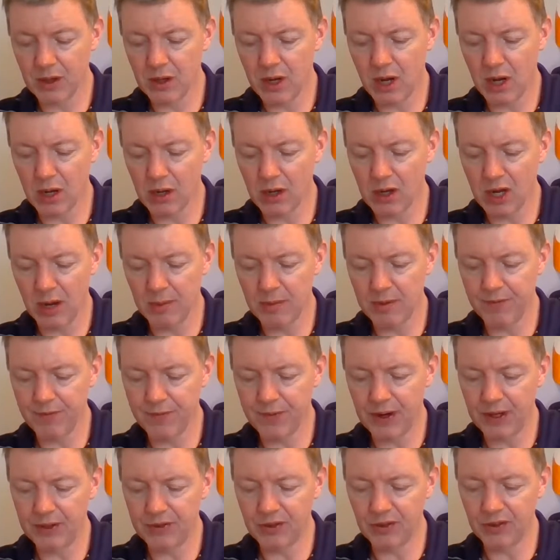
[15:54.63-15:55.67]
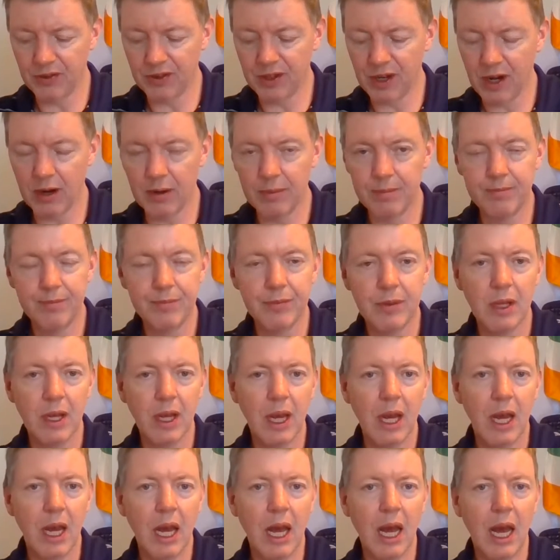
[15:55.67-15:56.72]
common phrases there?
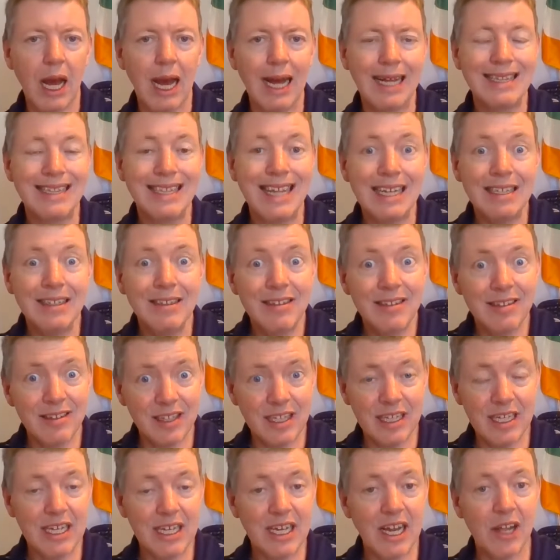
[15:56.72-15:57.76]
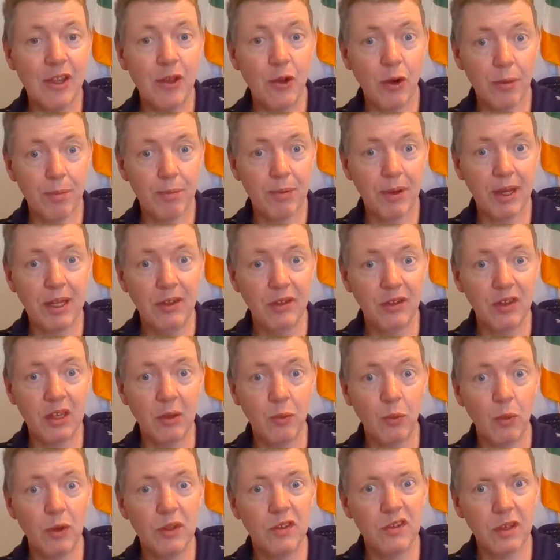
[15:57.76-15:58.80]
And then see, can you replace
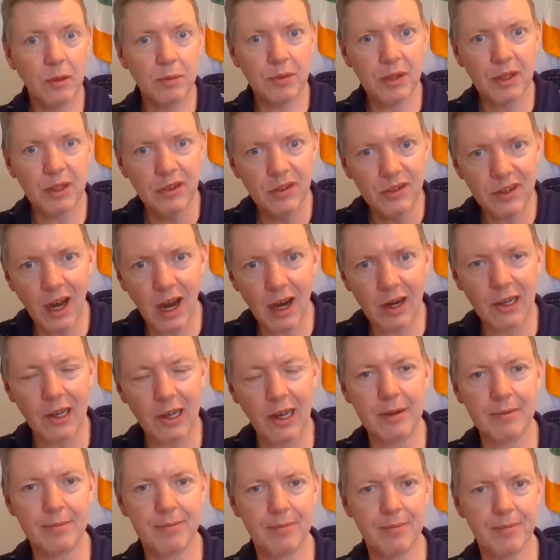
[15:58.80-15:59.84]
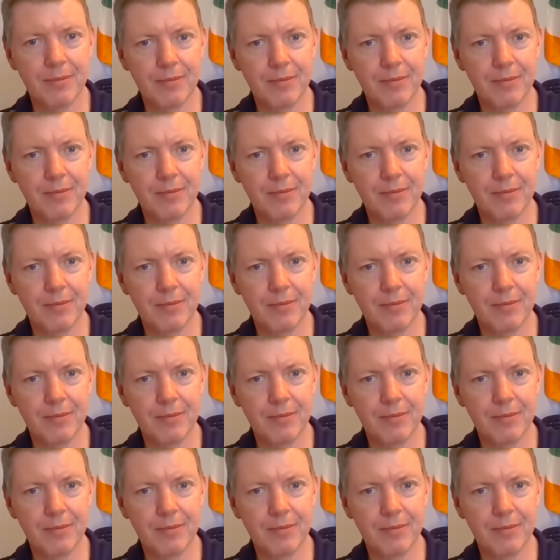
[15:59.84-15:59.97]
them with something startling?